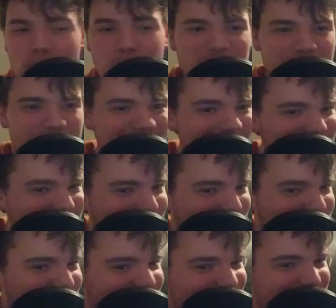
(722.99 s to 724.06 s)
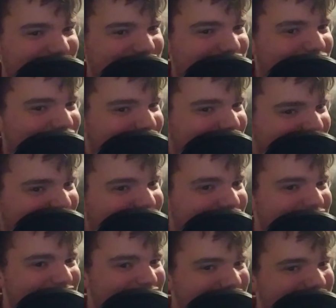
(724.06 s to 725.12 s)
woodsman is such the
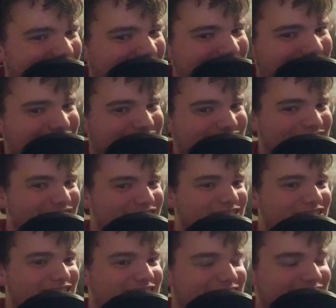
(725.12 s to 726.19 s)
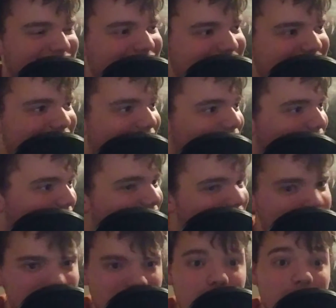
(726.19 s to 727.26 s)
chillest guy. I could literally sit down, hang
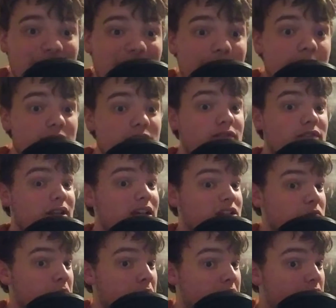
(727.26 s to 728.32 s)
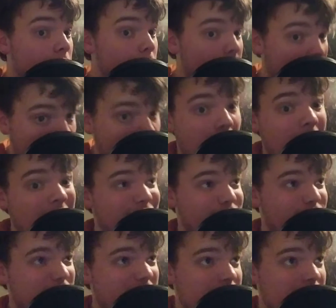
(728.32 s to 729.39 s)
out with him, and have myself a nice big old
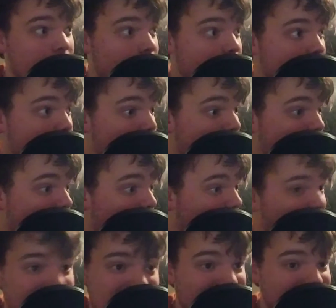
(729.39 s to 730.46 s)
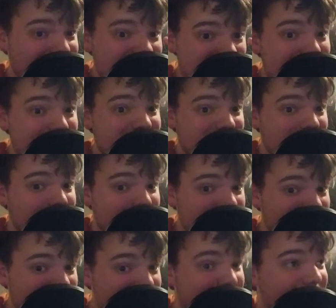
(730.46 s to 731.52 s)
coffee. I can actually see myself
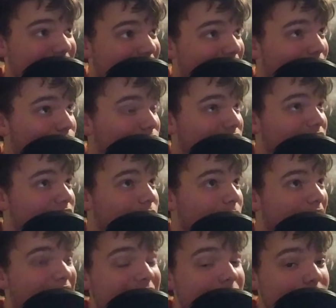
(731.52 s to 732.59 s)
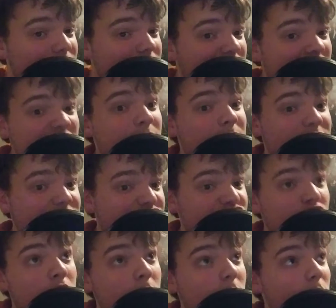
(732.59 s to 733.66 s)
sitting down with him, having a cup of
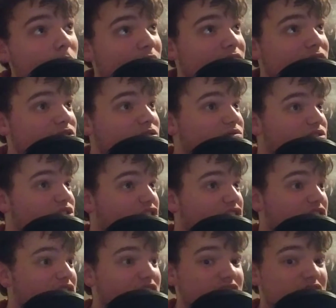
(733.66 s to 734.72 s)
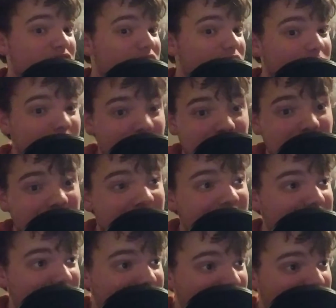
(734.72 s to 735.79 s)
joe, and just hearing him
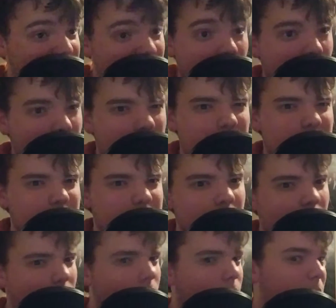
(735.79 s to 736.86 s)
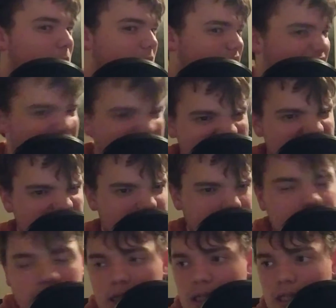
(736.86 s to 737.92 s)
play his guitar all
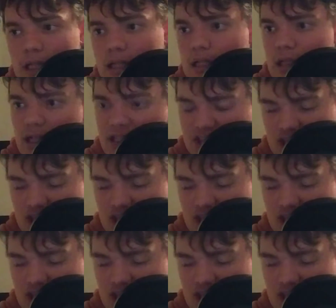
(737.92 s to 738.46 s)
night. I